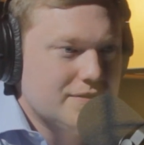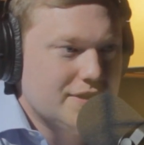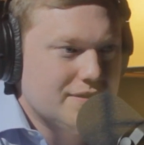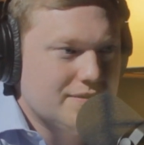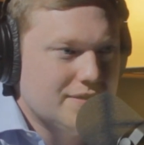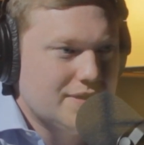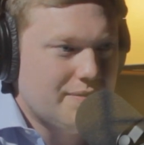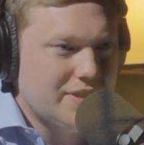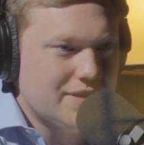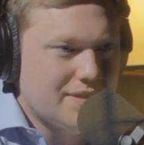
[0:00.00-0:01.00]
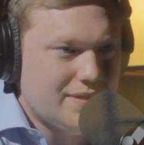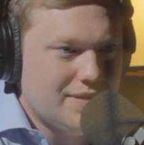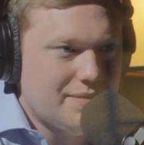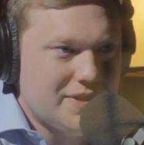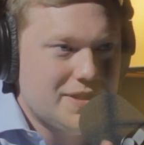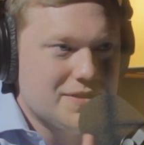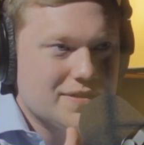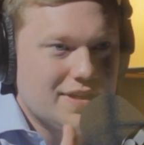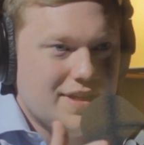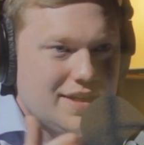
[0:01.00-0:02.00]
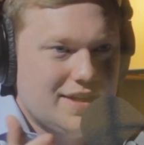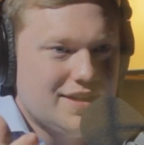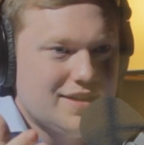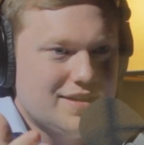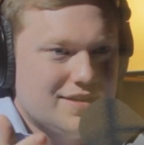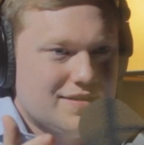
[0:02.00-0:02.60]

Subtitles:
You got it. I don't know if it was trash